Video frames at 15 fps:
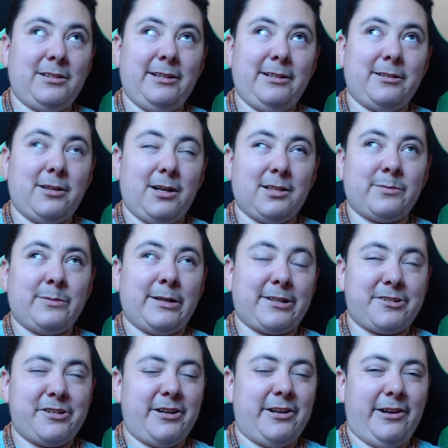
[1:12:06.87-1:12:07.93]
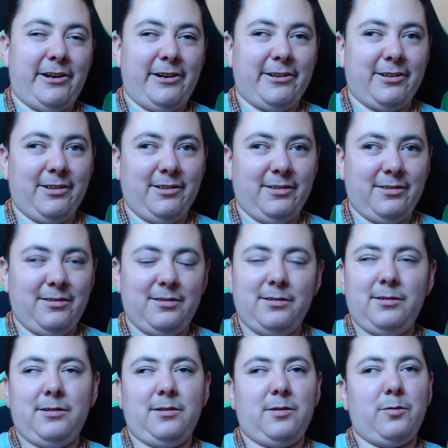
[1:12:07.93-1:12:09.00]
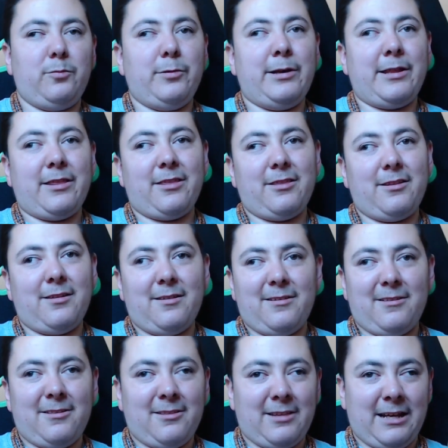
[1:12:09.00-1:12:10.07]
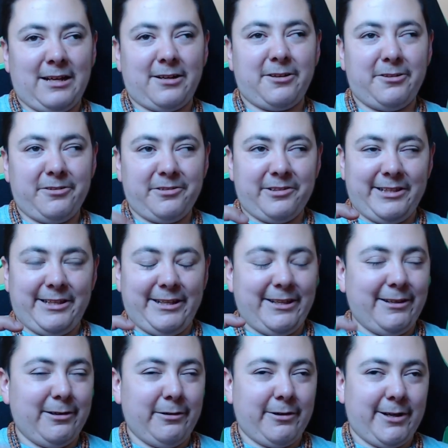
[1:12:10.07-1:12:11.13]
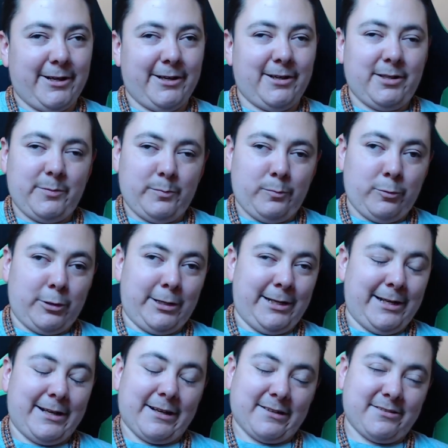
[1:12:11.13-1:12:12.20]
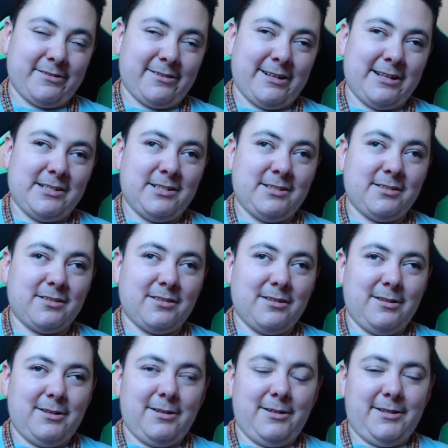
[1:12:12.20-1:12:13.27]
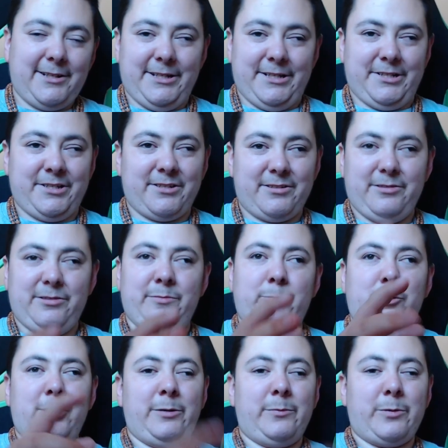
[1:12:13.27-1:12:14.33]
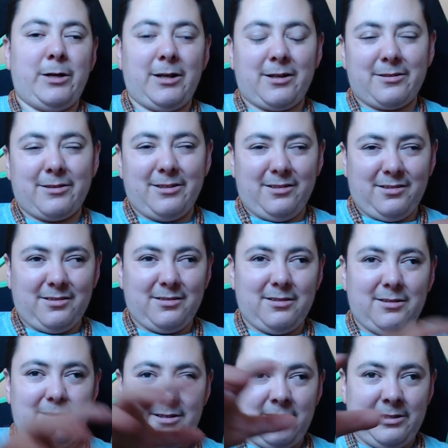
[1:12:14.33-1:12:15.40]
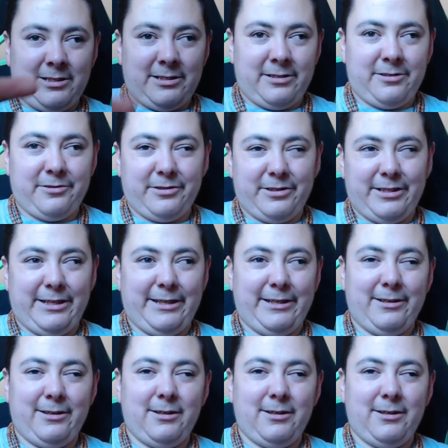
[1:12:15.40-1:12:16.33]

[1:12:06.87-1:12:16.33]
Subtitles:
Cosmic Qigong with that Kundalini Yoga morning exercise, and just do the morning practice, and then do the